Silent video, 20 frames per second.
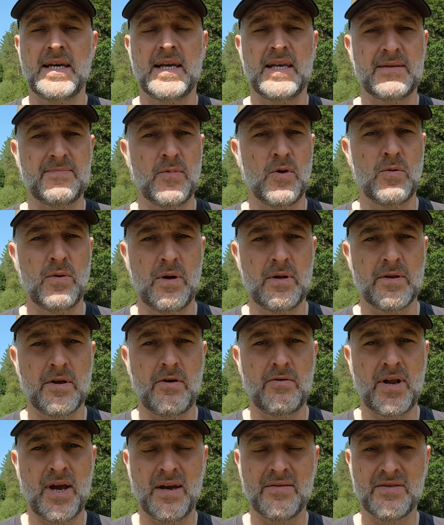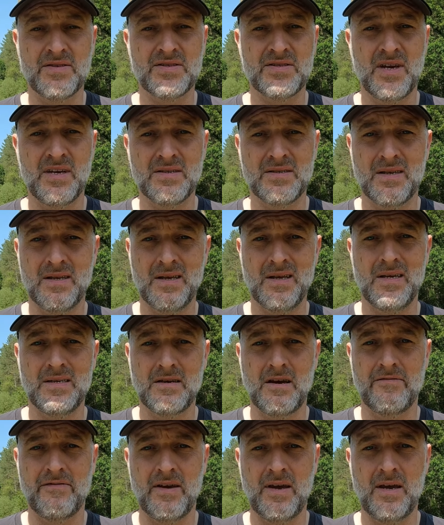It's more well known out in the States than it
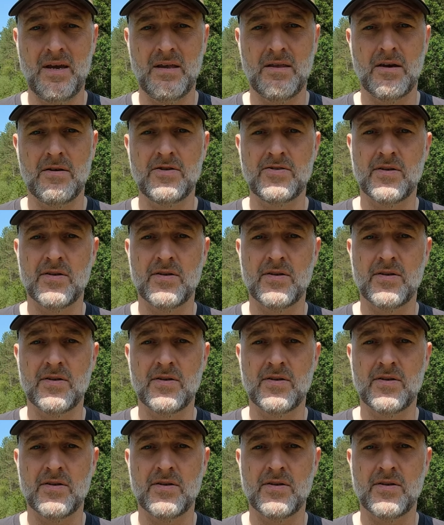is over here though,